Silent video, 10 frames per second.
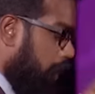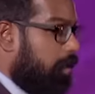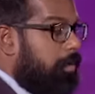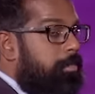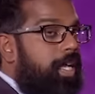
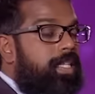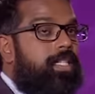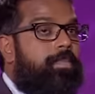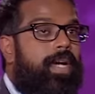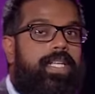was
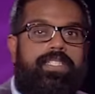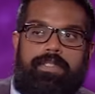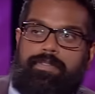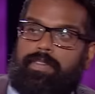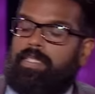complaining about it
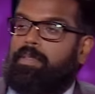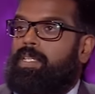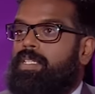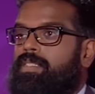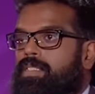to a friend of
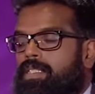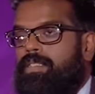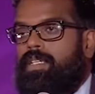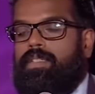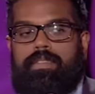mine. I said,
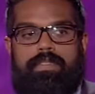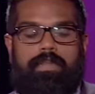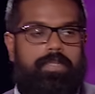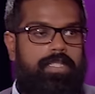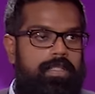dude,
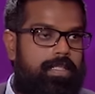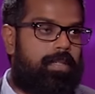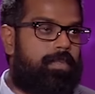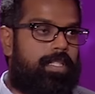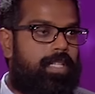I'm so
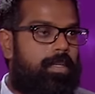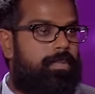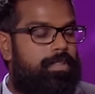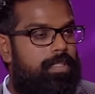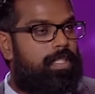done with this
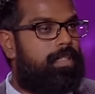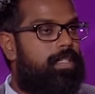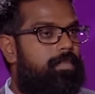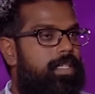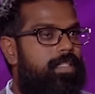airport
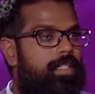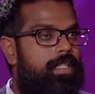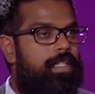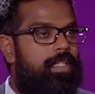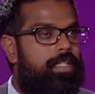security, man.
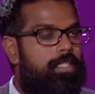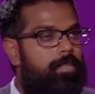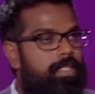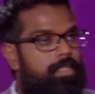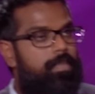It's
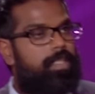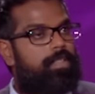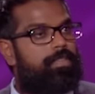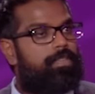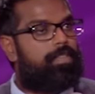pissing me
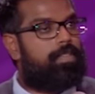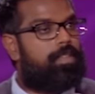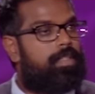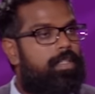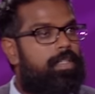off.
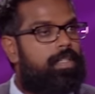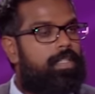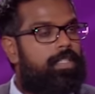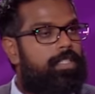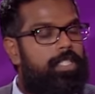
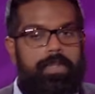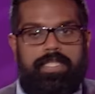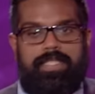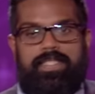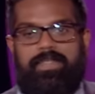Do you know what he
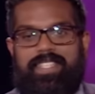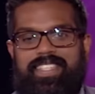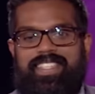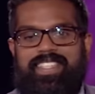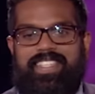said to me?
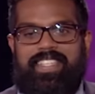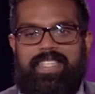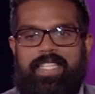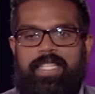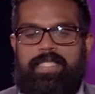
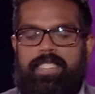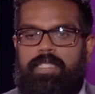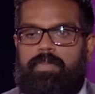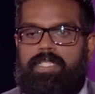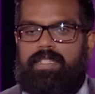He said
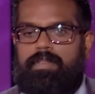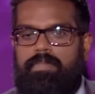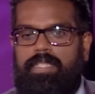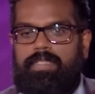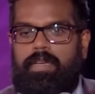to me,
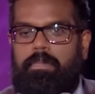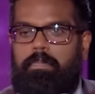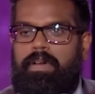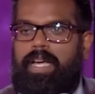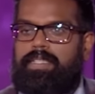don't be so
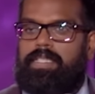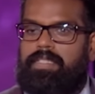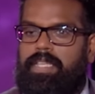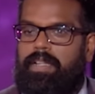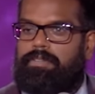bloody
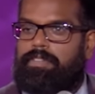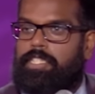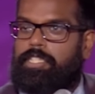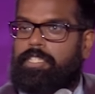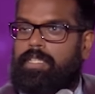
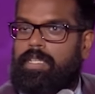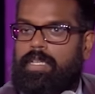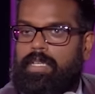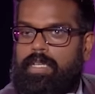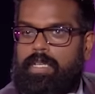selfish.
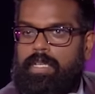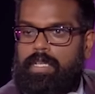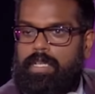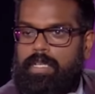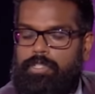
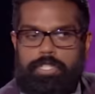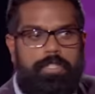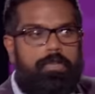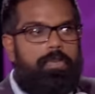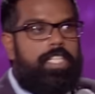Do you
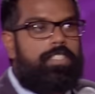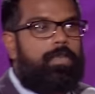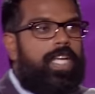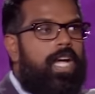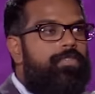know the reason
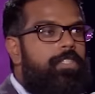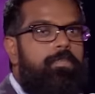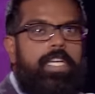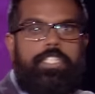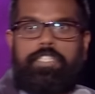we have those
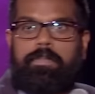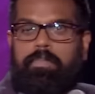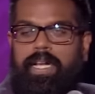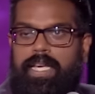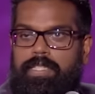measures in
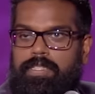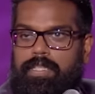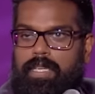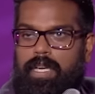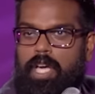place?
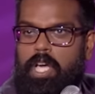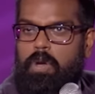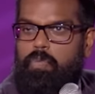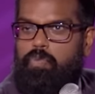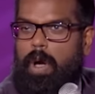
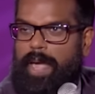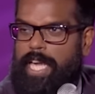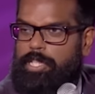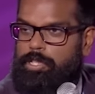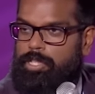
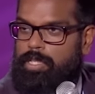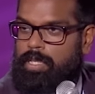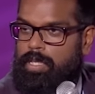Romesh.